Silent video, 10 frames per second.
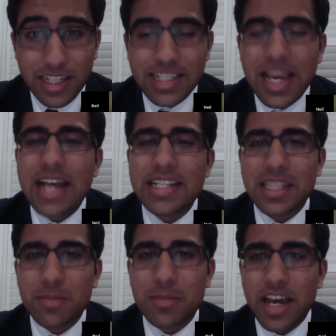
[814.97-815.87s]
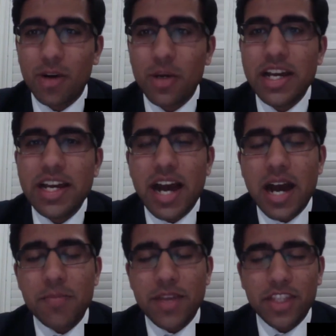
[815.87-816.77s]
ask them now
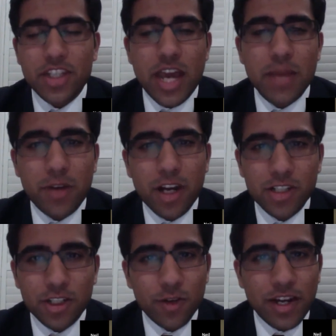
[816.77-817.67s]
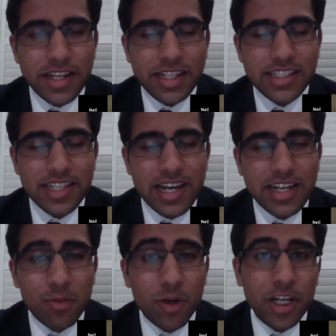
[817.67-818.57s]
in the chat box on your right-hand side, and
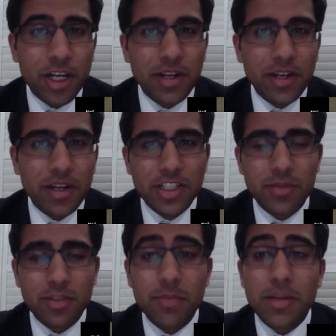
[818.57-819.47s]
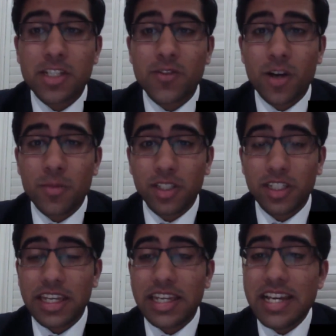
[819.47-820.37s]
we're going to go ahead and answer them to the best of our ability.